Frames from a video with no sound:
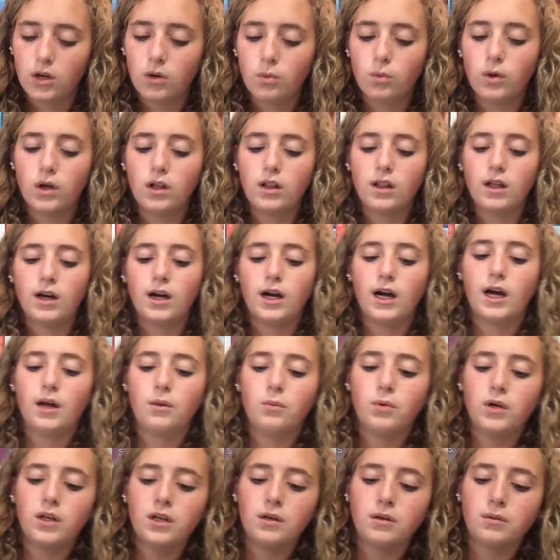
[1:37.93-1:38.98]
Well, I
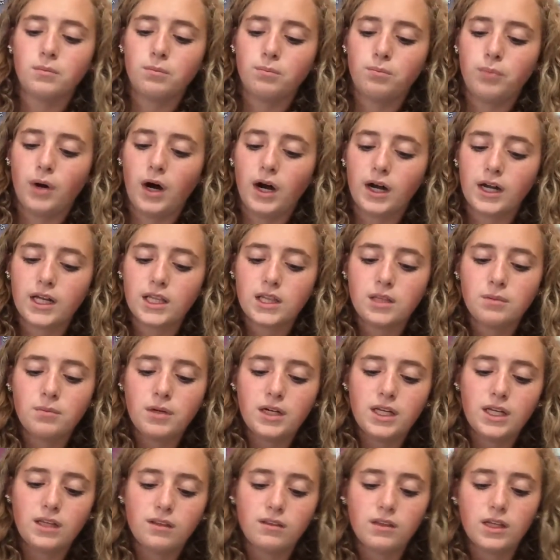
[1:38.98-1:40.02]
wouldn't pocket the
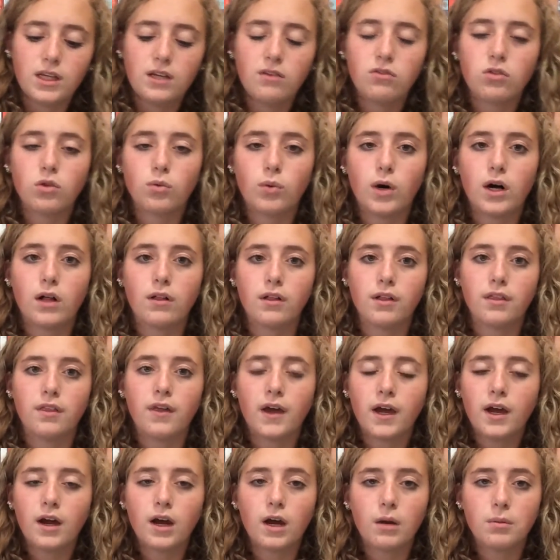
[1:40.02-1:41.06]
money and leave the wallet
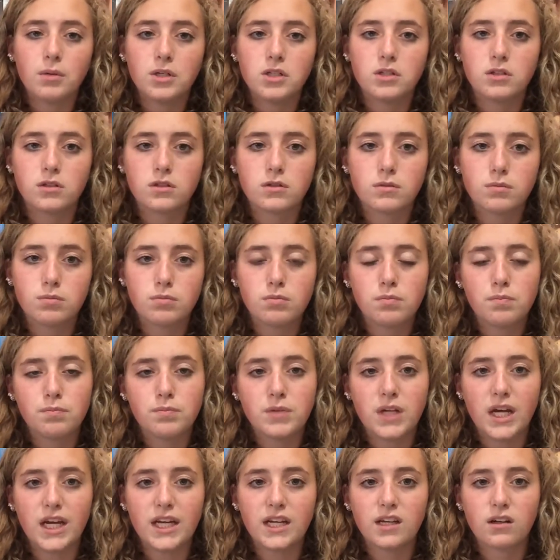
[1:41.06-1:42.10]
there. I would just
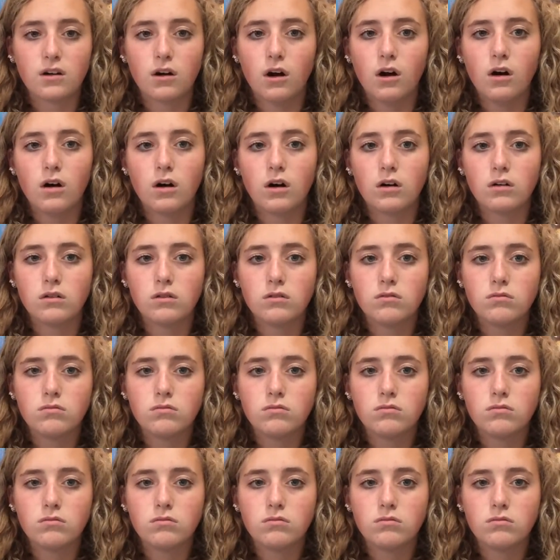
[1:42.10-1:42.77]
take it all.